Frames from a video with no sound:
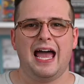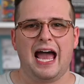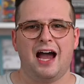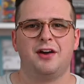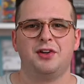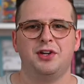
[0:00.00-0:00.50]

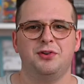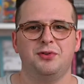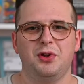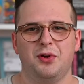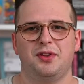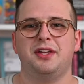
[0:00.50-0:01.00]
How do you
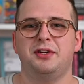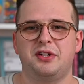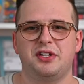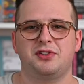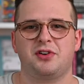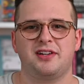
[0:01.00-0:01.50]
know that you
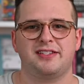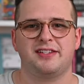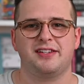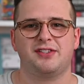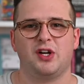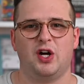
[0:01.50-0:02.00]
can
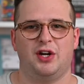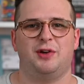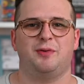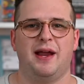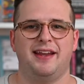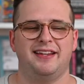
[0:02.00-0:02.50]
trust us on
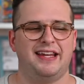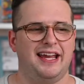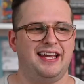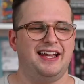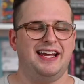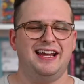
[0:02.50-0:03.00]
your wedding
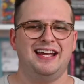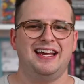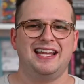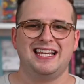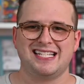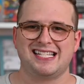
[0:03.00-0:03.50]
day?
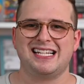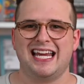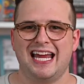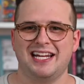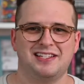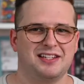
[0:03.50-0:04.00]
This
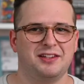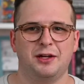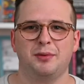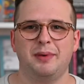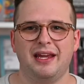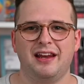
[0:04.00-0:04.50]
again is a
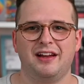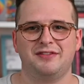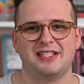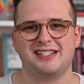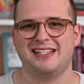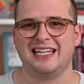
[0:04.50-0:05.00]
little bit of
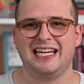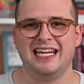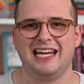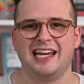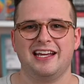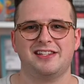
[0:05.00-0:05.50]
a
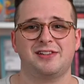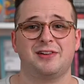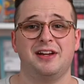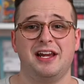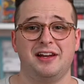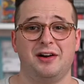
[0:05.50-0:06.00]
sticky
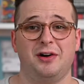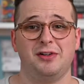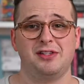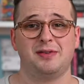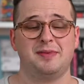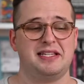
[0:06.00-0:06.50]
answer, and
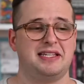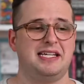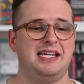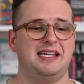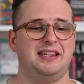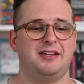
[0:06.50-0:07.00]

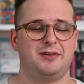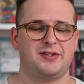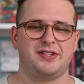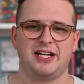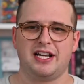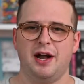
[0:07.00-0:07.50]
ultimately
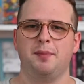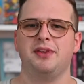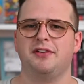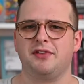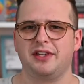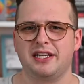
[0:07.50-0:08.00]
there's a couple
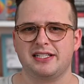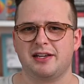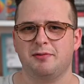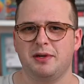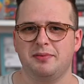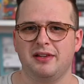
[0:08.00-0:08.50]
different things
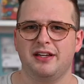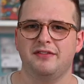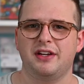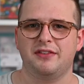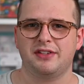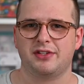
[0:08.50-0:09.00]
that we
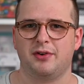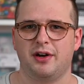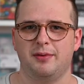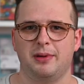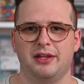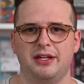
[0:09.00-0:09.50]
believe give us
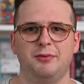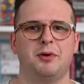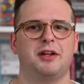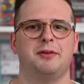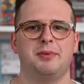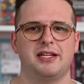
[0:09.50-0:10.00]
credibility.
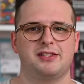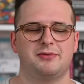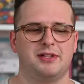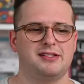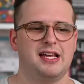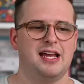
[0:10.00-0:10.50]
One of the biggest
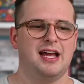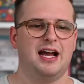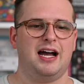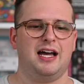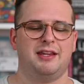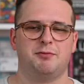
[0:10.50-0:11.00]
ones
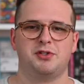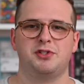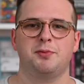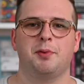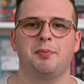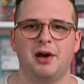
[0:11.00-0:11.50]
that we're
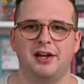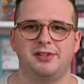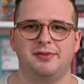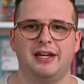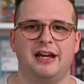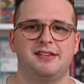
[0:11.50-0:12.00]
super proud
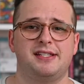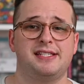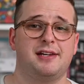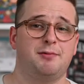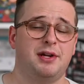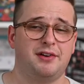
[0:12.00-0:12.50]
to announce
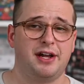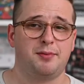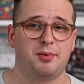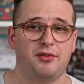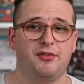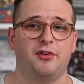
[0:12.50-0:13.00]
is that we are now
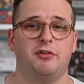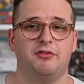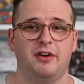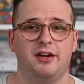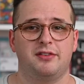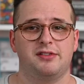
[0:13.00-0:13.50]
preferred
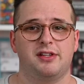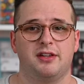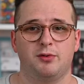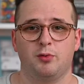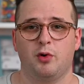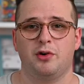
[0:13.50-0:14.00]
vendors
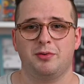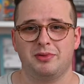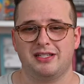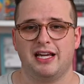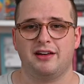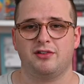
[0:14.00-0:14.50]
of the Royal
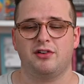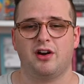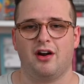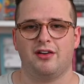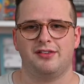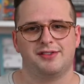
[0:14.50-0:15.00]
Botanical
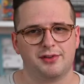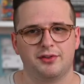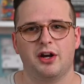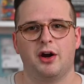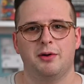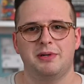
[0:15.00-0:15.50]
Gardens, or
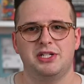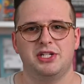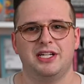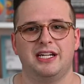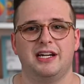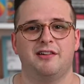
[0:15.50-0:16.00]
the
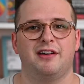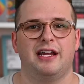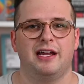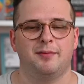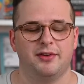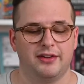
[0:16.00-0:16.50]
RBG, here in
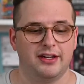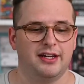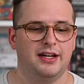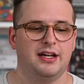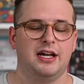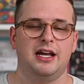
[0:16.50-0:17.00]
Hamilton.
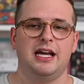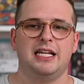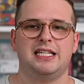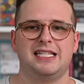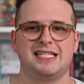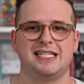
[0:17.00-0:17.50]

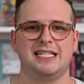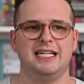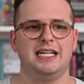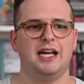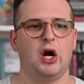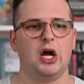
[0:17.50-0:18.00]
To
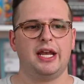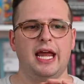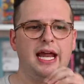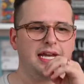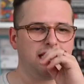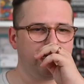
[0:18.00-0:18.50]
see on
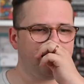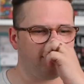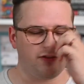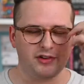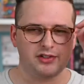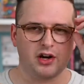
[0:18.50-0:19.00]
any
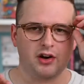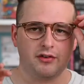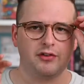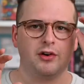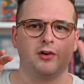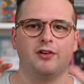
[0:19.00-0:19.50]

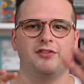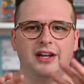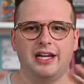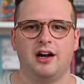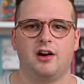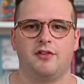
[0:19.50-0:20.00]
photographer or
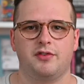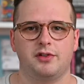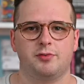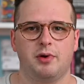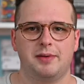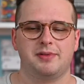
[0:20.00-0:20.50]

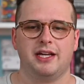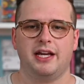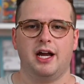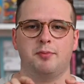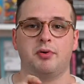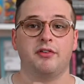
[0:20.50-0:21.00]
videographer's
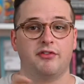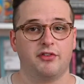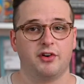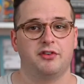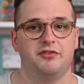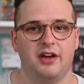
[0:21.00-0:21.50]
website a
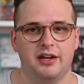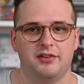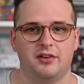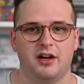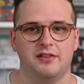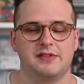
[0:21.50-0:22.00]
preferred
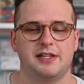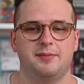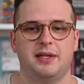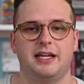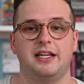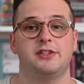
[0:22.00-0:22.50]
vendor of
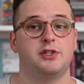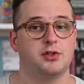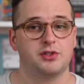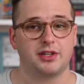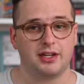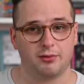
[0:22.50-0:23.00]
something is
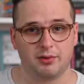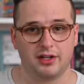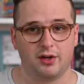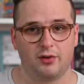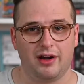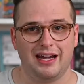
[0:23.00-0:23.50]
usually a
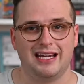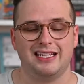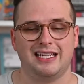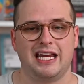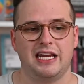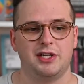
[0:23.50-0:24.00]
really great
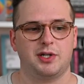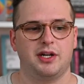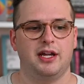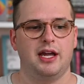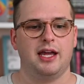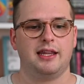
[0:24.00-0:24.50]

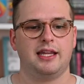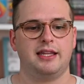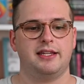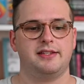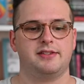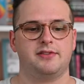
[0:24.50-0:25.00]
indication
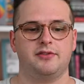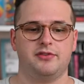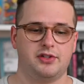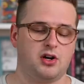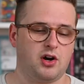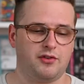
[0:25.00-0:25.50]
that this
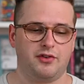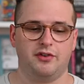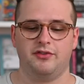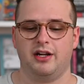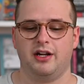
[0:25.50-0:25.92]
photographer or